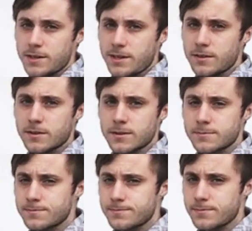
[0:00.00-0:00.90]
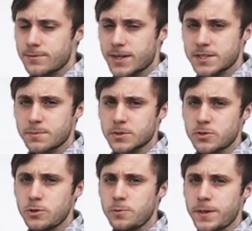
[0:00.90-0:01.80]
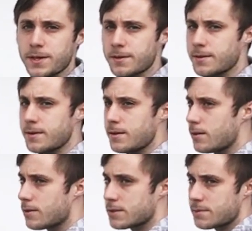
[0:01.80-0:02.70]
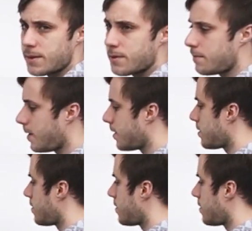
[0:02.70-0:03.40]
either flexible tubing or some other means